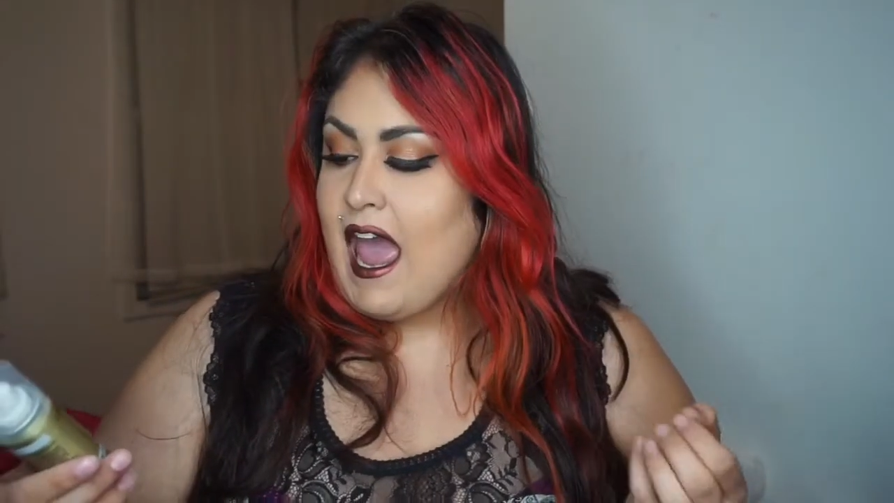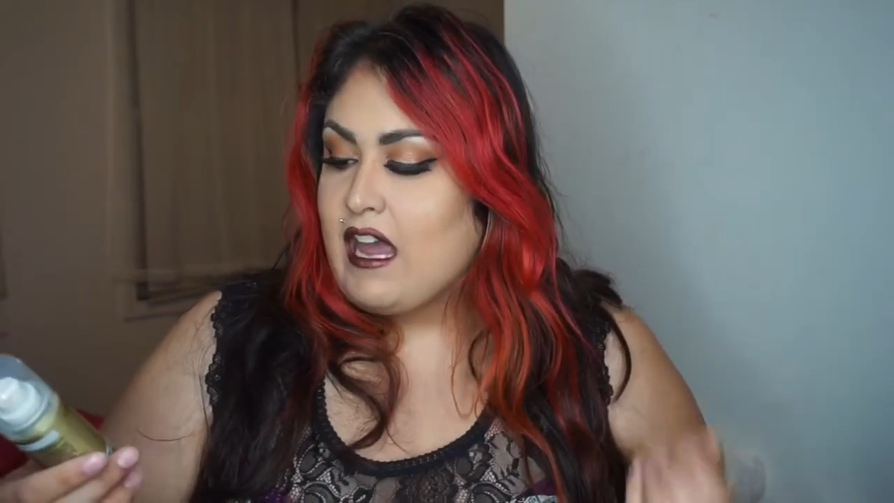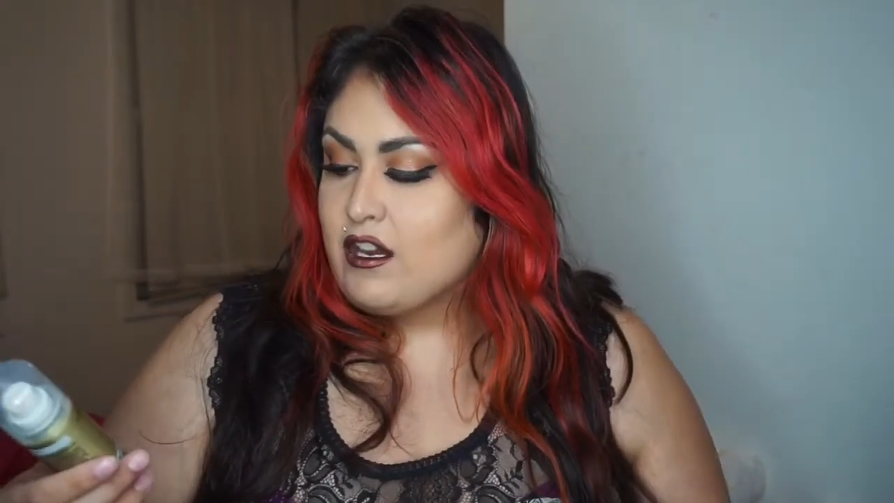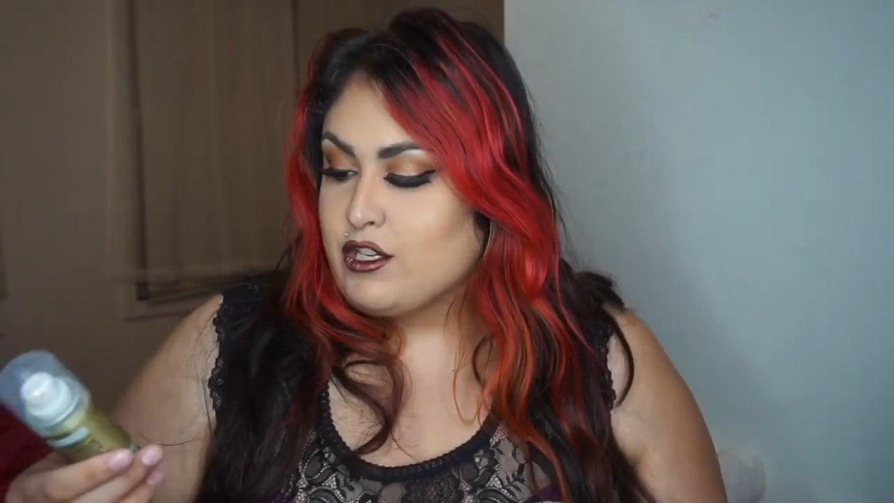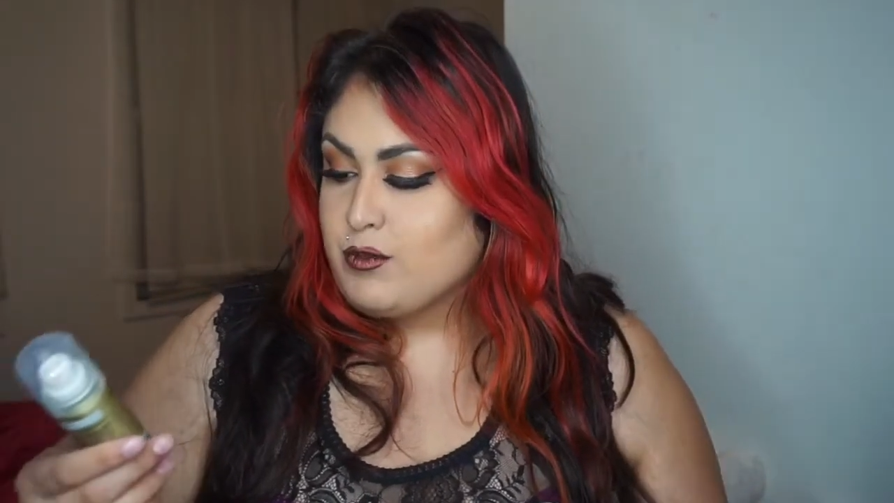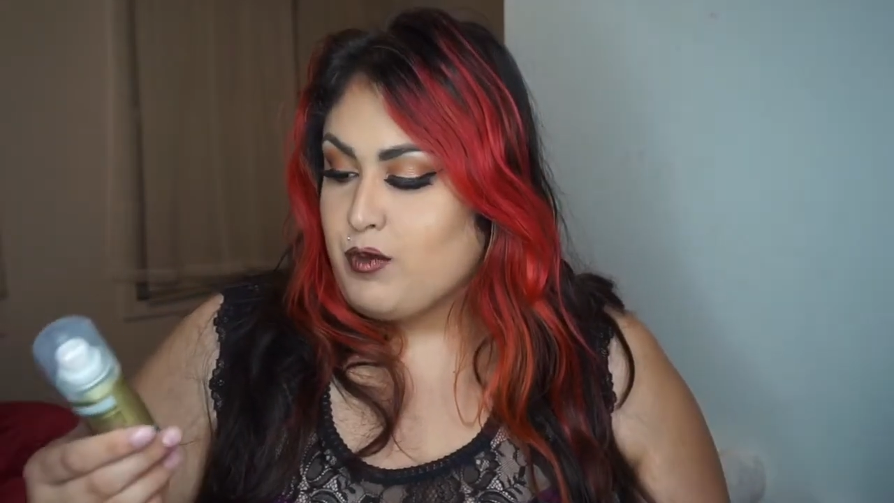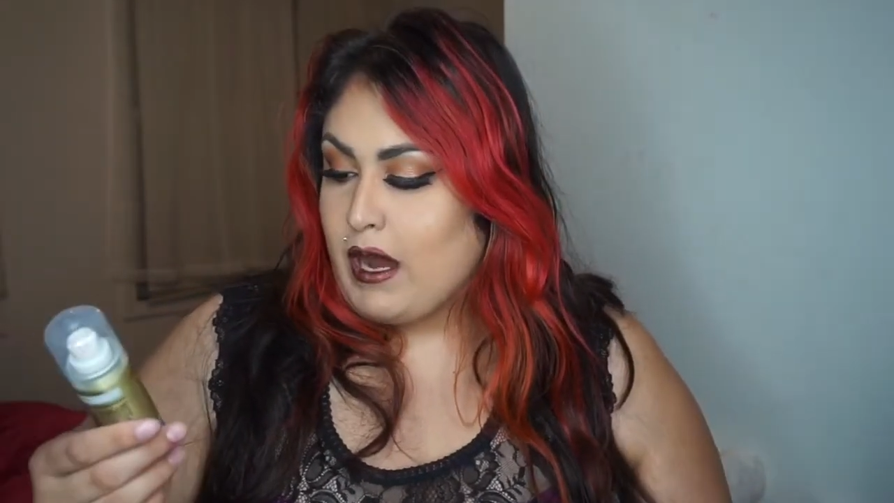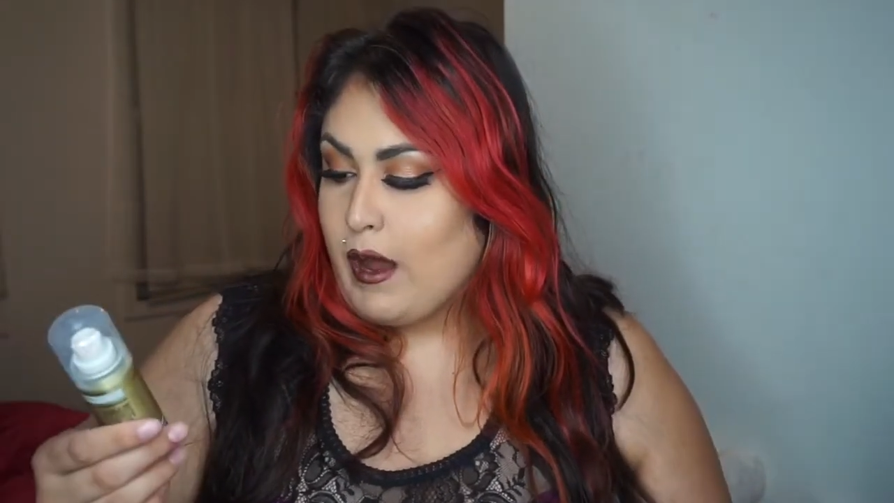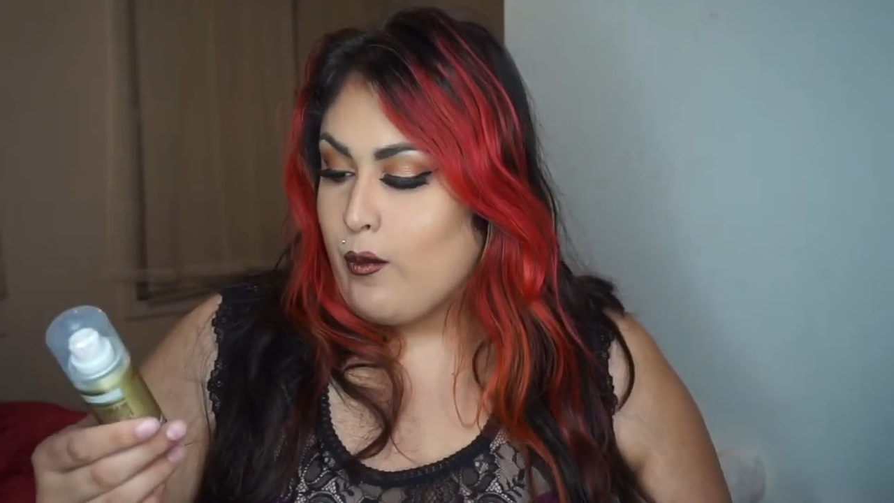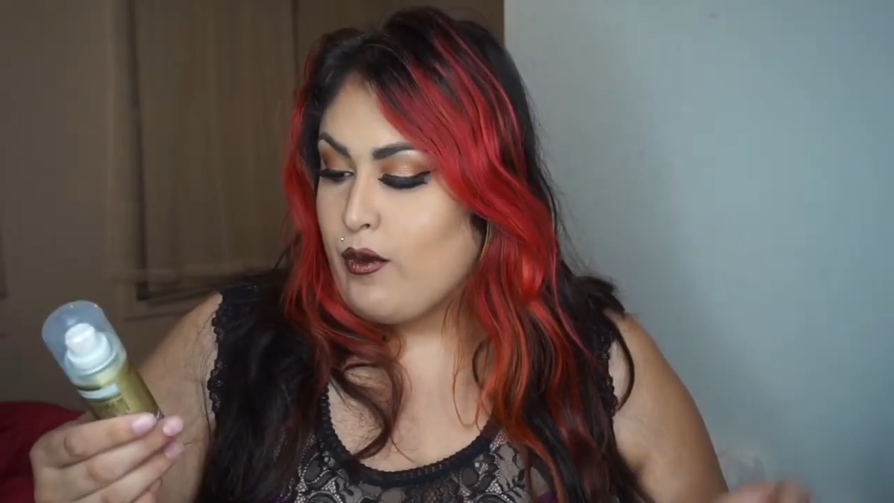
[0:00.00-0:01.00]

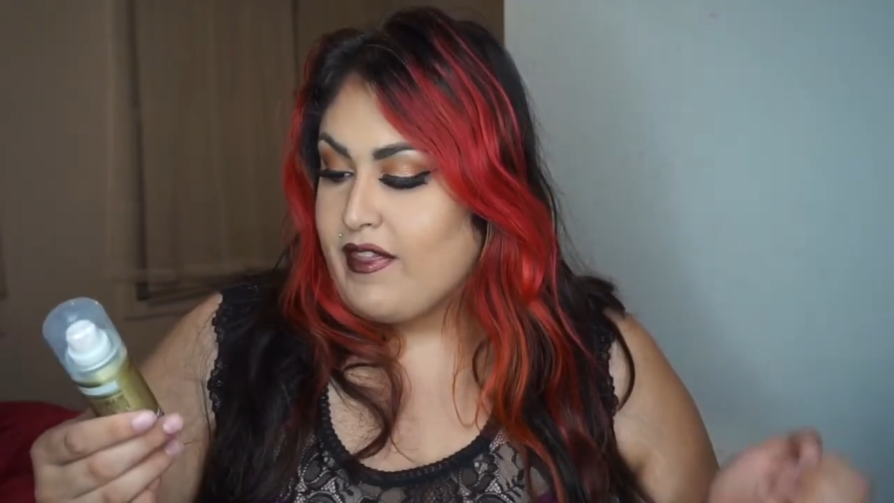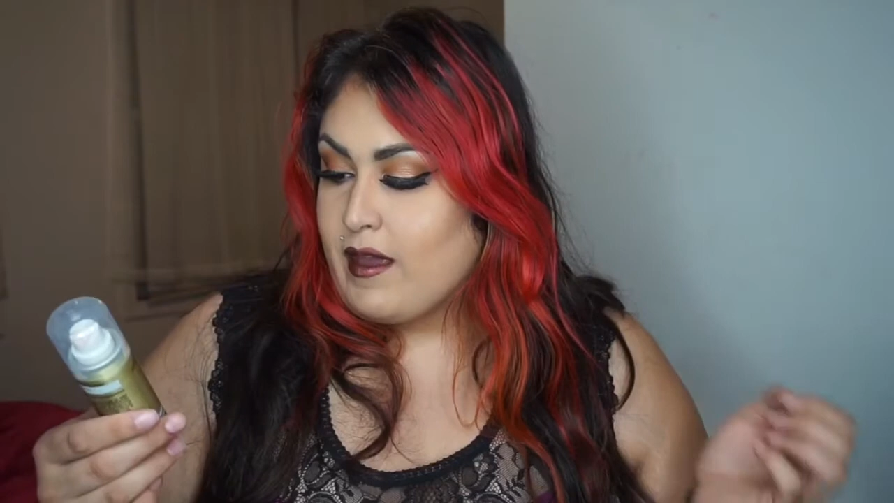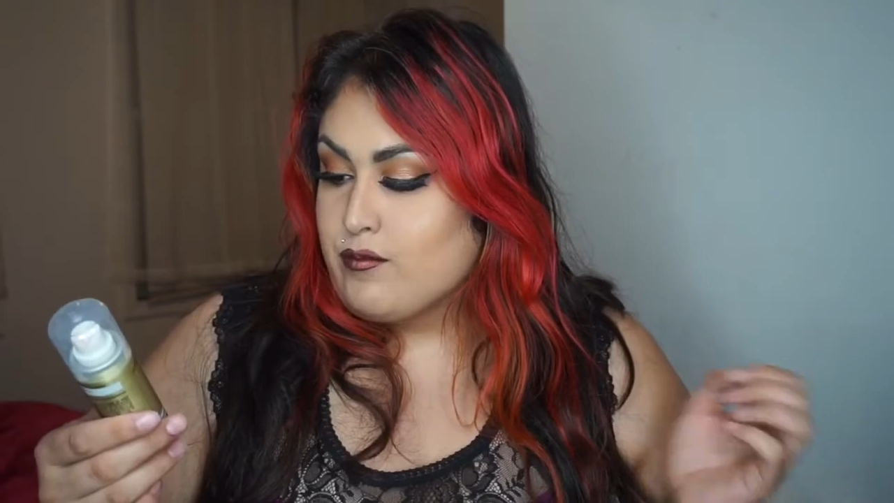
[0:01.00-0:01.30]
hairspray with a